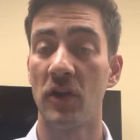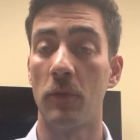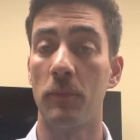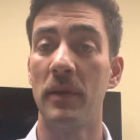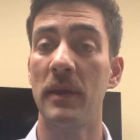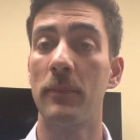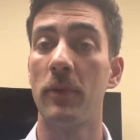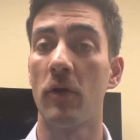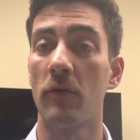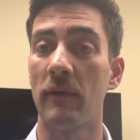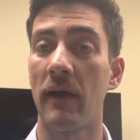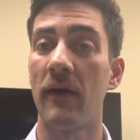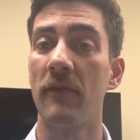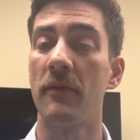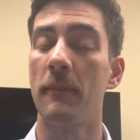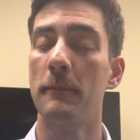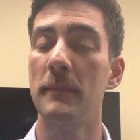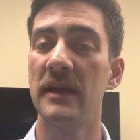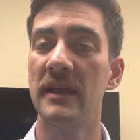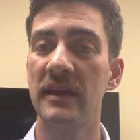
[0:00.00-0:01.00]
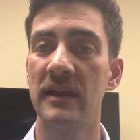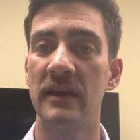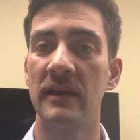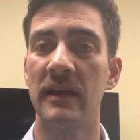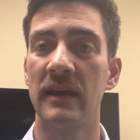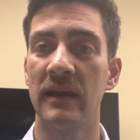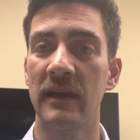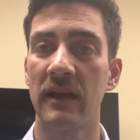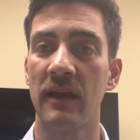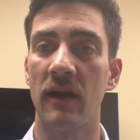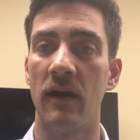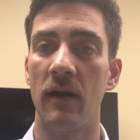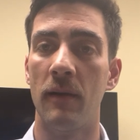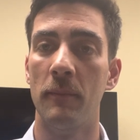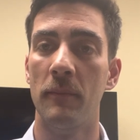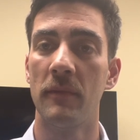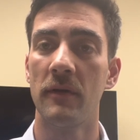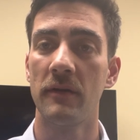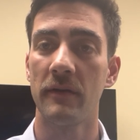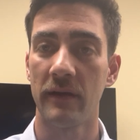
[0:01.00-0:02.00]
people around the median
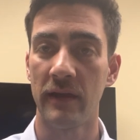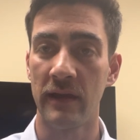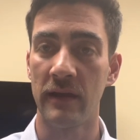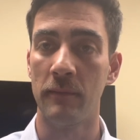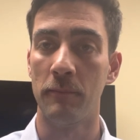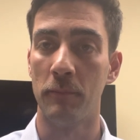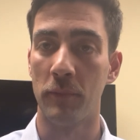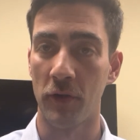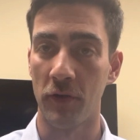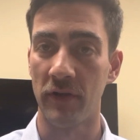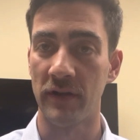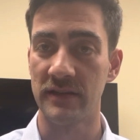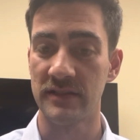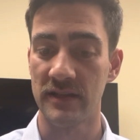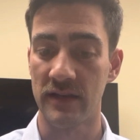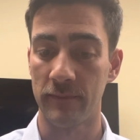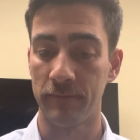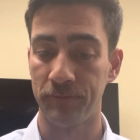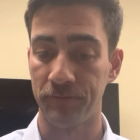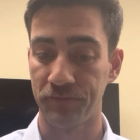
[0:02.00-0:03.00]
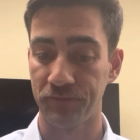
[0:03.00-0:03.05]
income in Burlington.